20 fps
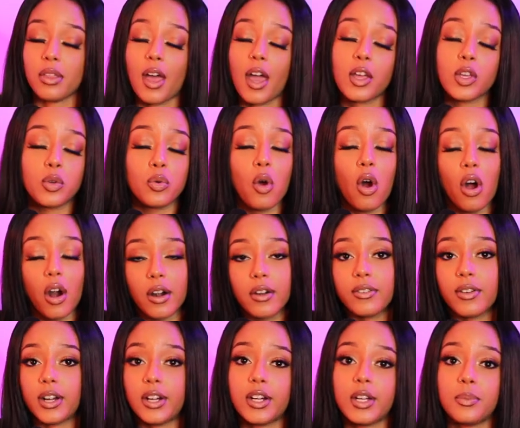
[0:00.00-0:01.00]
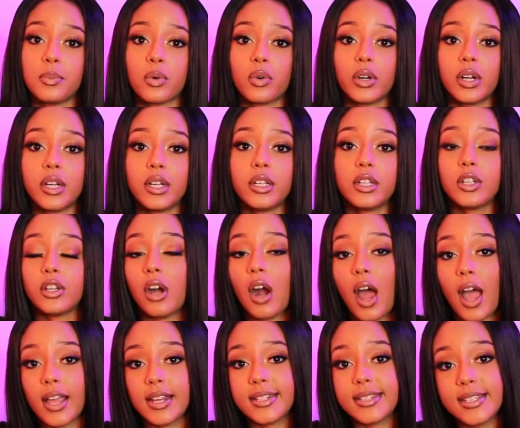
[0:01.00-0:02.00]
that you are very important, your
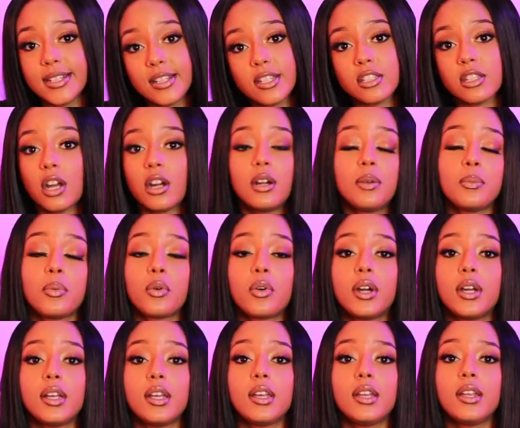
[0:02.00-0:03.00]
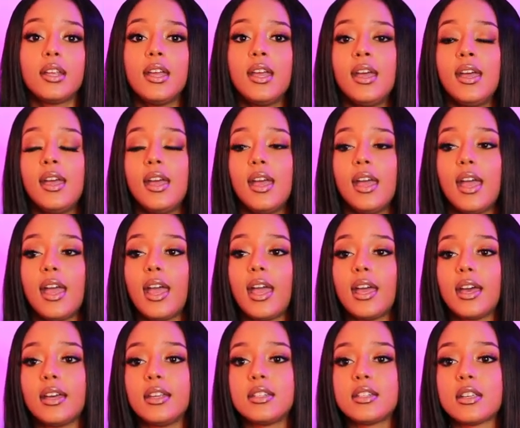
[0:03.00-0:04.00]
ideas are important,
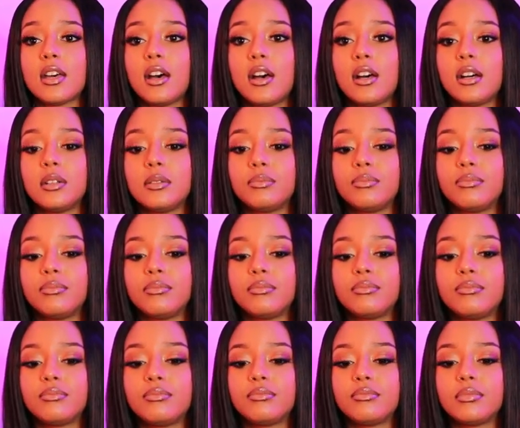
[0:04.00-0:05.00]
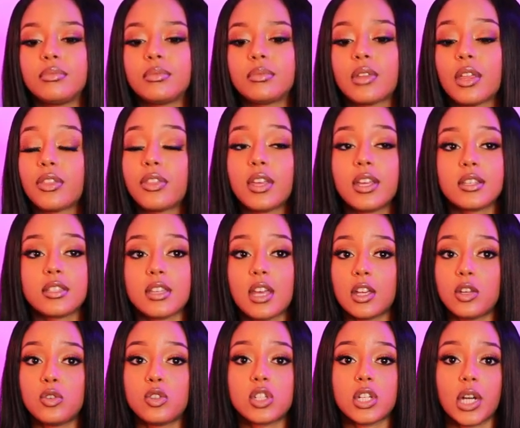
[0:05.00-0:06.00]
and um, the things
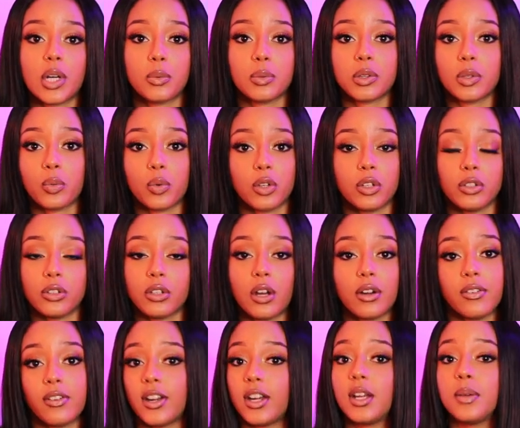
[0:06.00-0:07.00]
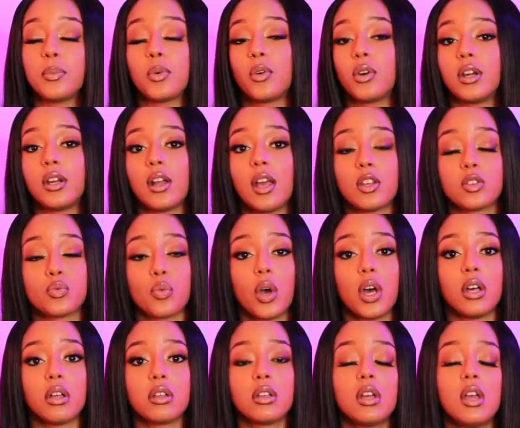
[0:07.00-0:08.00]
that you share with the world are very important as
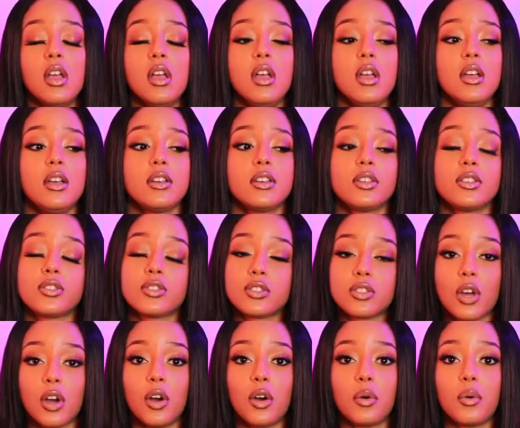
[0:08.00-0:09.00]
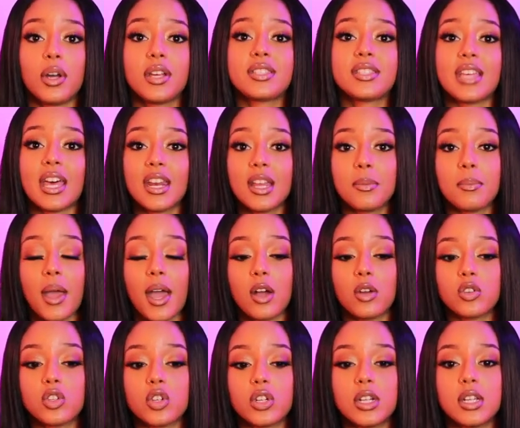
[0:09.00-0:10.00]
well. So, setting
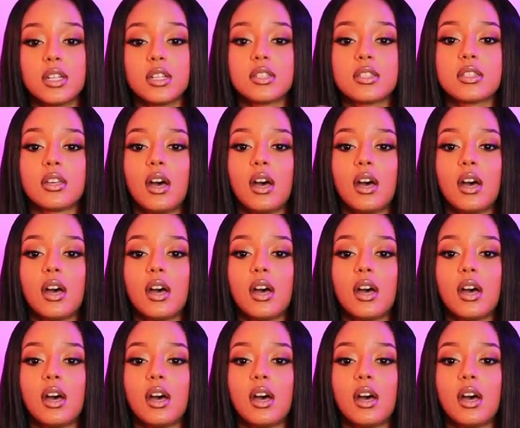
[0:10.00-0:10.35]
boundaries,